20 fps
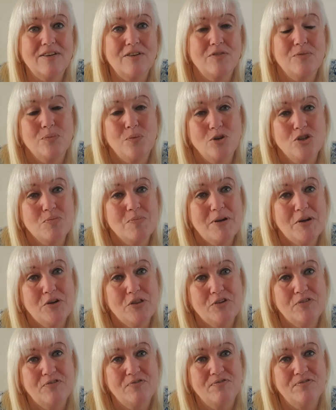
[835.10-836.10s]
watch my
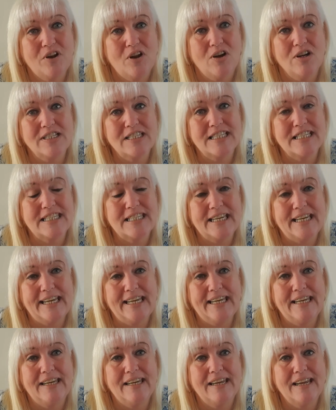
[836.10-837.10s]
other vlogs and
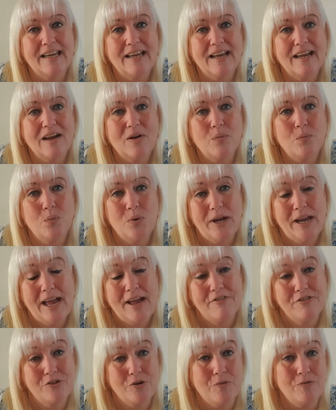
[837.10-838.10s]
see where
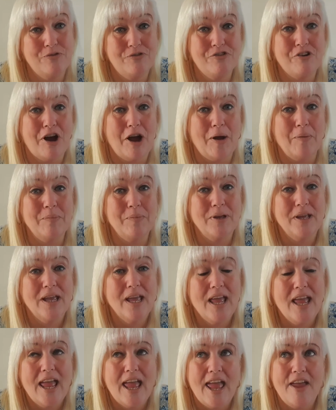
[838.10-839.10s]
I've come from.
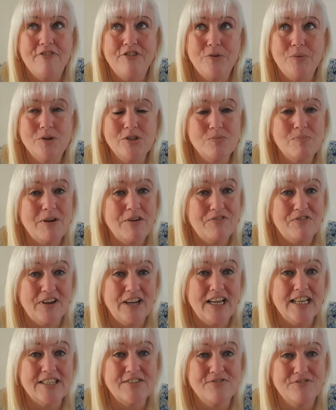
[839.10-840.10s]
If you watch my
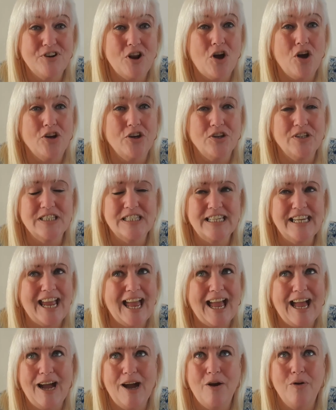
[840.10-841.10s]
first vlog, you'll see
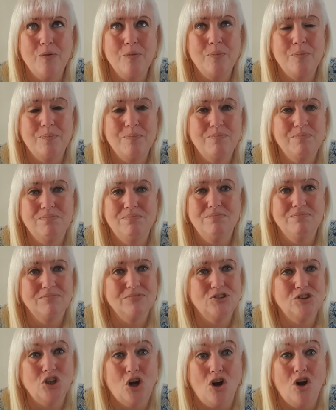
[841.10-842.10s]
how
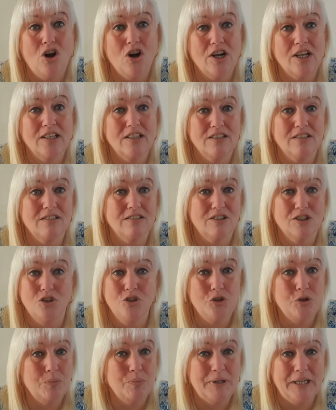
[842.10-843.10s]
dark and
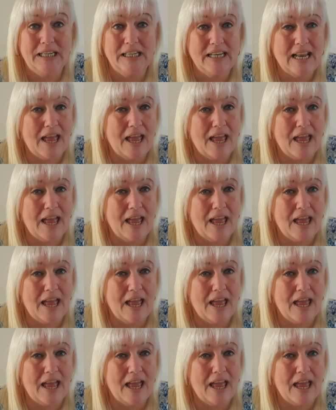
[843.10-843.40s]
gloomy and